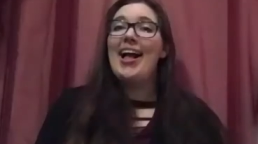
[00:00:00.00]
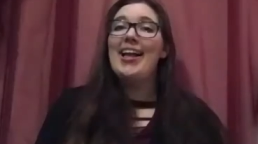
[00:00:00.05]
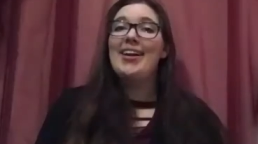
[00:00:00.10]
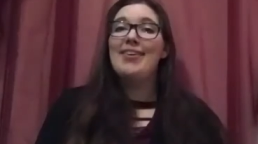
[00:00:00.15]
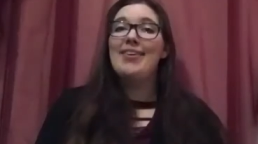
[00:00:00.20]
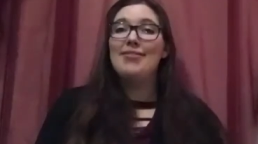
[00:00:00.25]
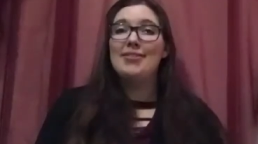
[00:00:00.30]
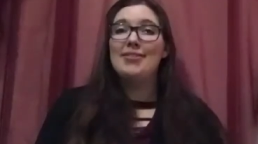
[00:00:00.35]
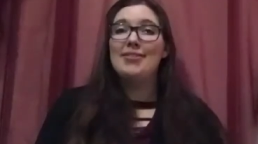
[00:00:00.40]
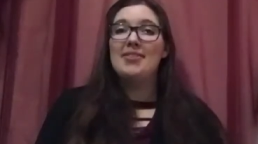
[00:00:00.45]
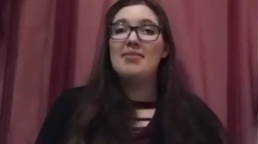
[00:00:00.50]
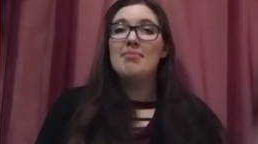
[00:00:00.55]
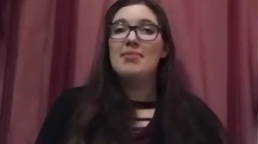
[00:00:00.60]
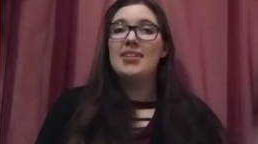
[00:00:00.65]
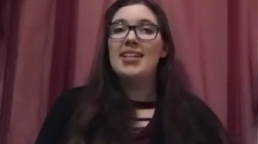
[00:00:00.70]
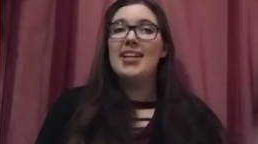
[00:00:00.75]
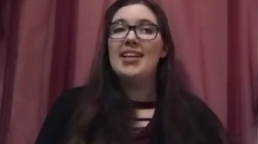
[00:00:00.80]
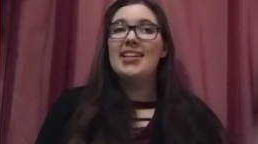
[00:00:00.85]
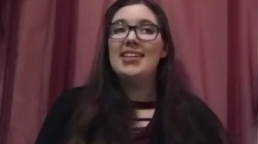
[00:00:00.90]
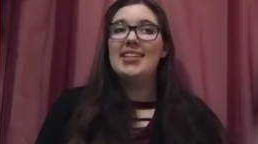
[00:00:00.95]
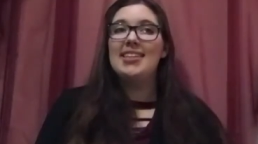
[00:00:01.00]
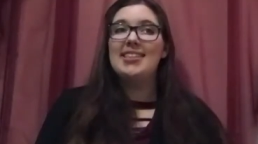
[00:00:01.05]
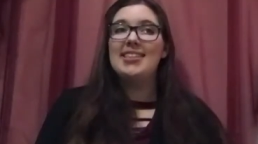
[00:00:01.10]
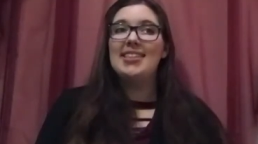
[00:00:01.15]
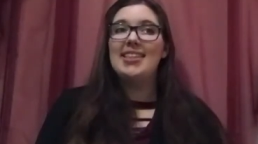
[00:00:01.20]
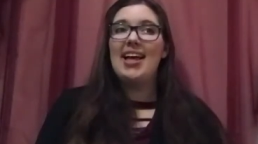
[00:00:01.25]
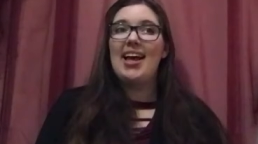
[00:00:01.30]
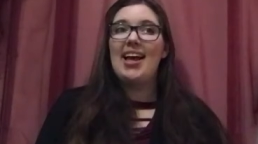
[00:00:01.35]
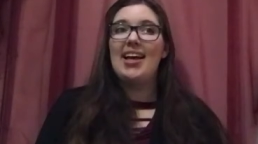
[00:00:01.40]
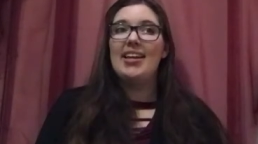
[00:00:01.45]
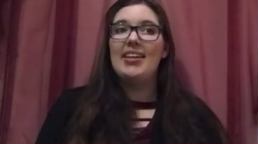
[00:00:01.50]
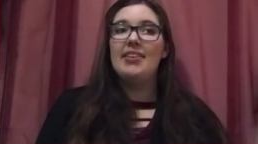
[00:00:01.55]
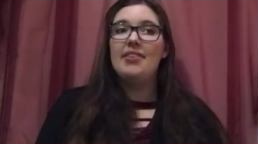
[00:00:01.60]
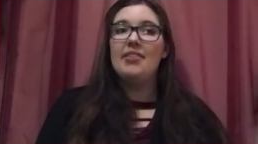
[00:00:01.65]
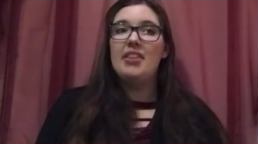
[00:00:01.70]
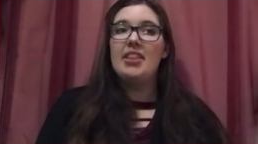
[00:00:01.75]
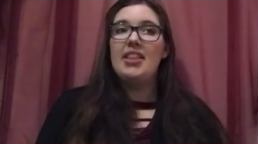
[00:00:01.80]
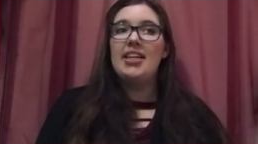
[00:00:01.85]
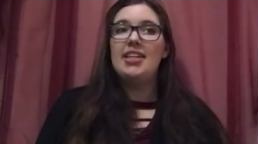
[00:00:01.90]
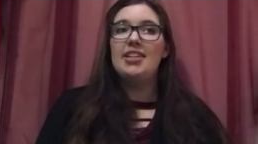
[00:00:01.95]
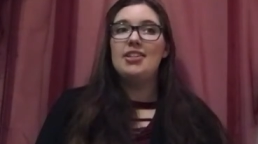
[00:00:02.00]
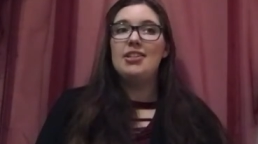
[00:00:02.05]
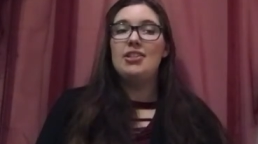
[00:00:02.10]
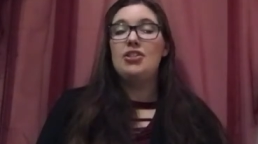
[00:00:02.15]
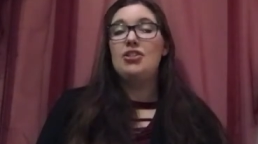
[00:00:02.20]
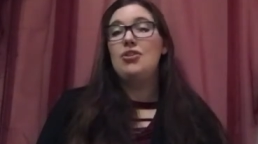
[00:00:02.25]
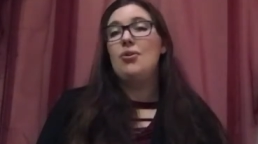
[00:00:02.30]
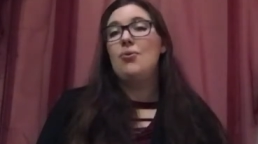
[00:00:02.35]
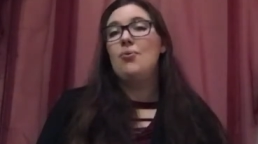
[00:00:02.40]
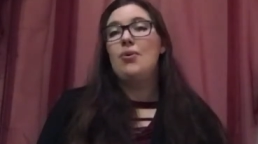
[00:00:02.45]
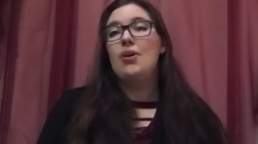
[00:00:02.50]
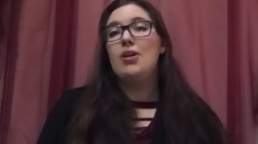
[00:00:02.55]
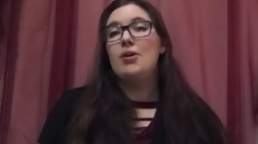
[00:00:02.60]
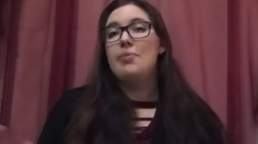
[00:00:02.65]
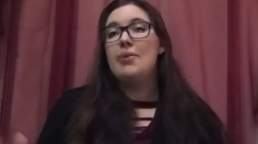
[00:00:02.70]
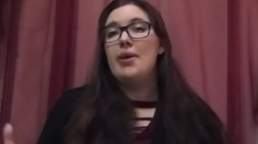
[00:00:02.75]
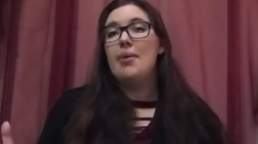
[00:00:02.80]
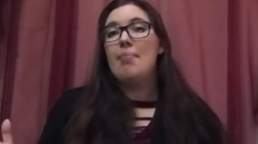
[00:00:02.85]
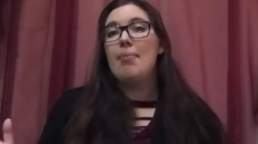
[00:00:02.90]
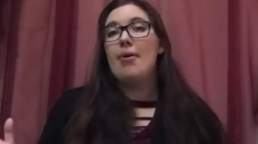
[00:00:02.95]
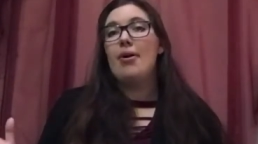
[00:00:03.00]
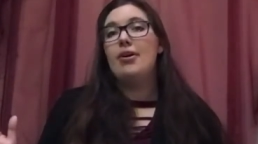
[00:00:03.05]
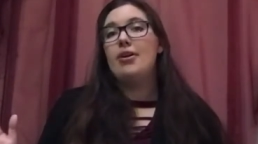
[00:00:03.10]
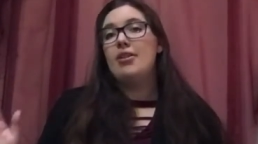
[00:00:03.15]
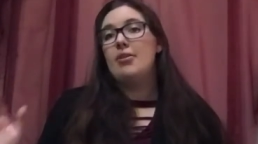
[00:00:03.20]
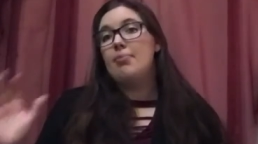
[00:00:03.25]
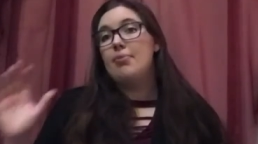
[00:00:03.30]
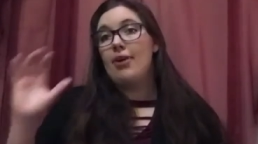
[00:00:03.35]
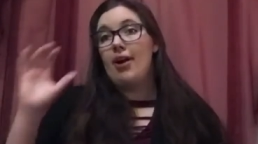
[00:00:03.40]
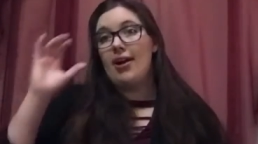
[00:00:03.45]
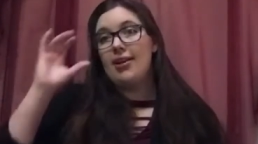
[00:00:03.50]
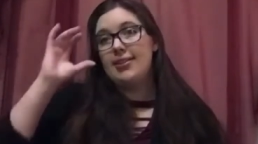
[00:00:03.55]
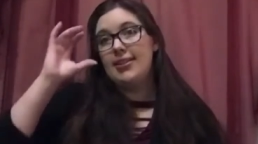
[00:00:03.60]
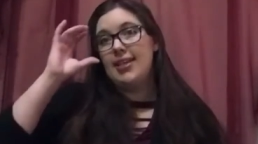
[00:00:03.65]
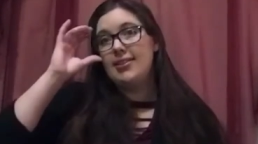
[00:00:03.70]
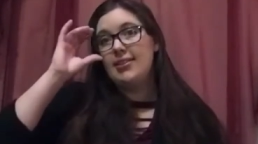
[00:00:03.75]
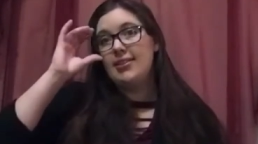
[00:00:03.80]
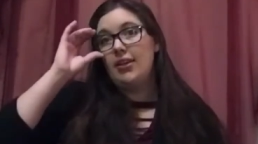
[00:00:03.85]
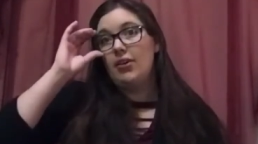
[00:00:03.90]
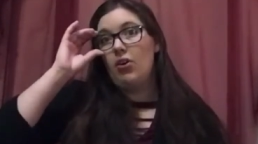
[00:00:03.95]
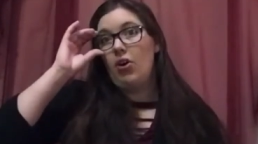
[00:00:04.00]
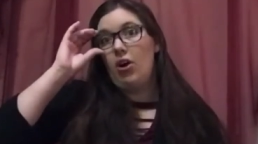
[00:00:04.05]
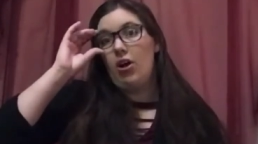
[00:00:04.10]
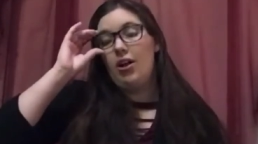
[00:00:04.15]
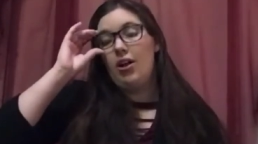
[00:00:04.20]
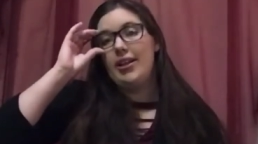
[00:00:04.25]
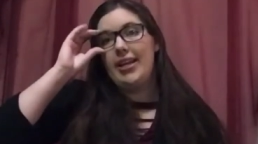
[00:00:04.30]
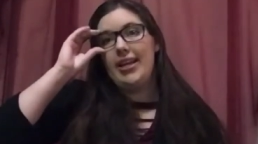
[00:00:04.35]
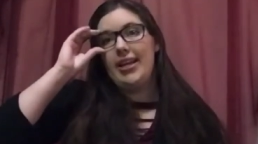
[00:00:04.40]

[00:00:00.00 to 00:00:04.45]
have some clients that they just don't want to be a part of the process at all.